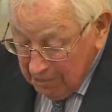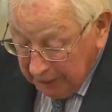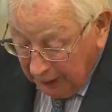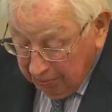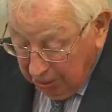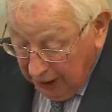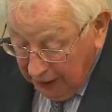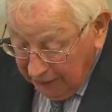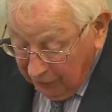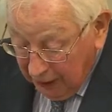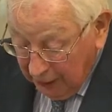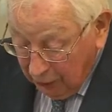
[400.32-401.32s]
And part
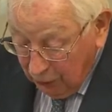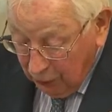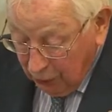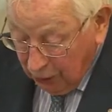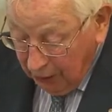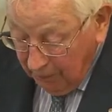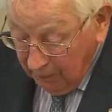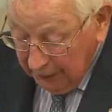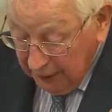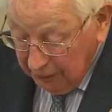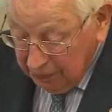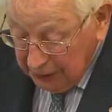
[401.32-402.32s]
of that law,
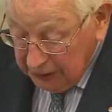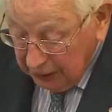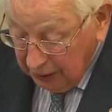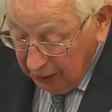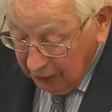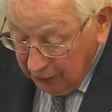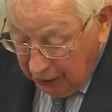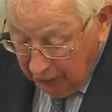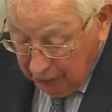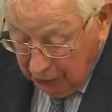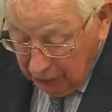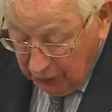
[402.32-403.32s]
in particular the
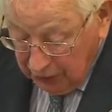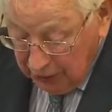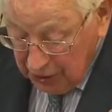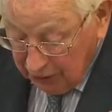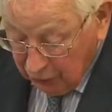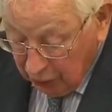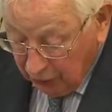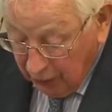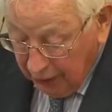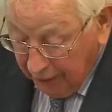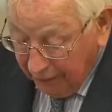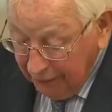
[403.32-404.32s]
immunities of the
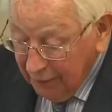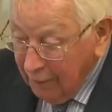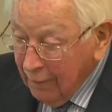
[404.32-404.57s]
Crown,